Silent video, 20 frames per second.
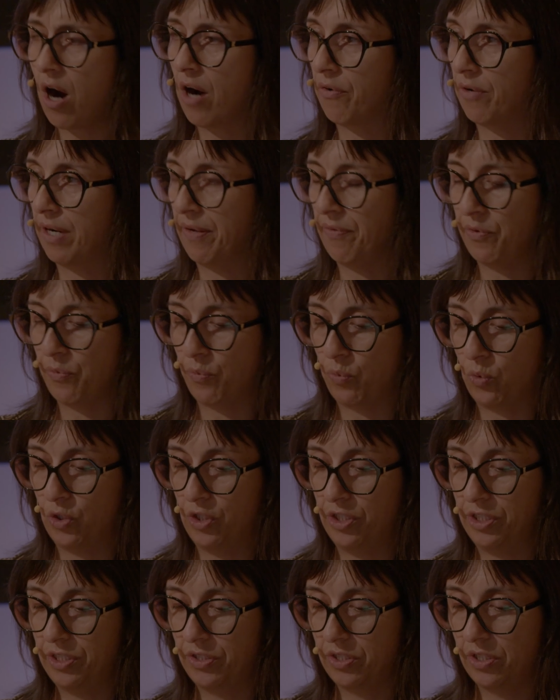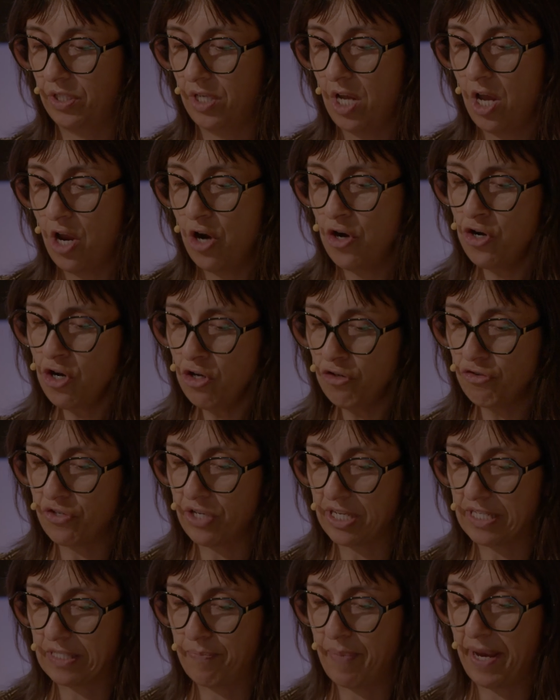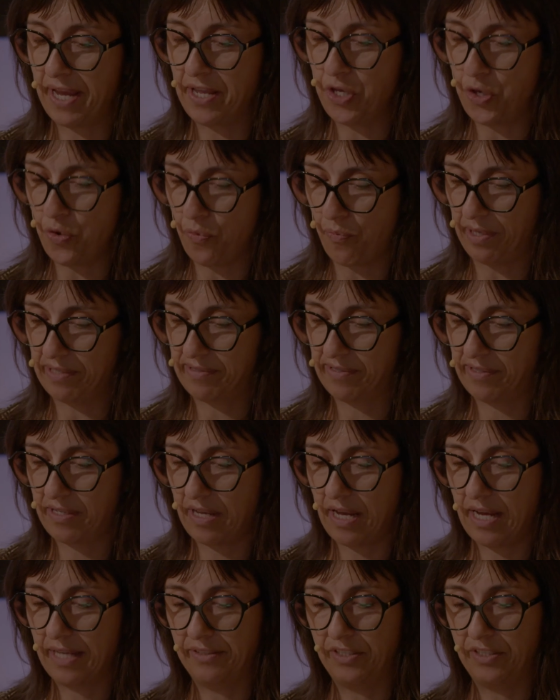around the world, not just by humans.